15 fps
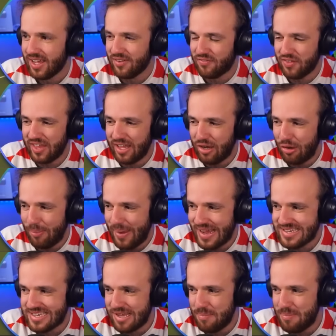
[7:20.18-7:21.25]
if Lionel
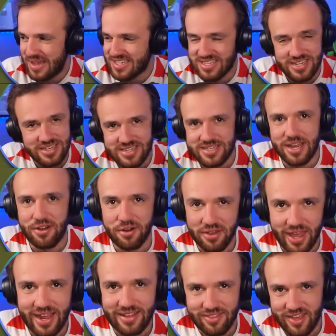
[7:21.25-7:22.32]
Messi missed a center
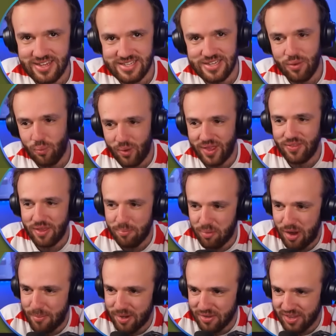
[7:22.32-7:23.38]
like this to win the
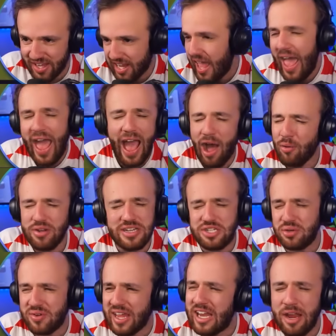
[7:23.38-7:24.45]
Premier League. How did
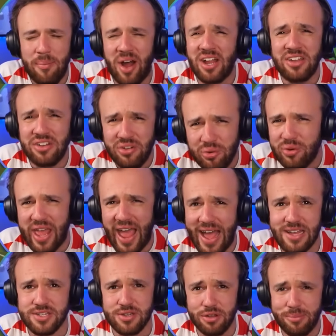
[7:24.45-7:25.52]
you get him on
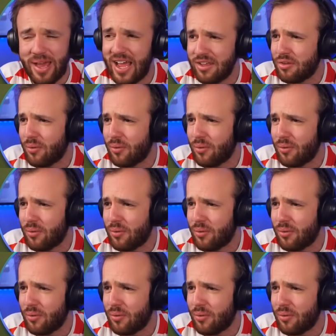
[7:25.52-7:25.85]
Newcastle, by the